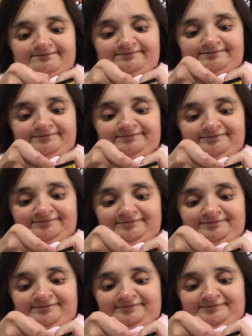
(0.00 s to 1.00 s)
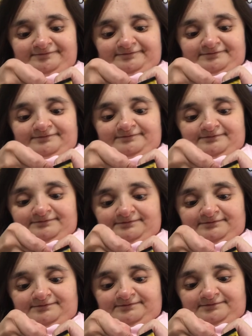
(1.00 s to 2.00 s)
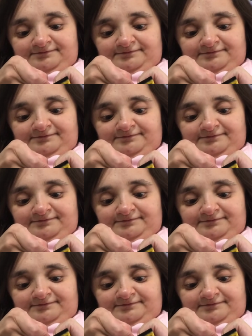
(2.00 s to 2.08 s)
Nobody speaks.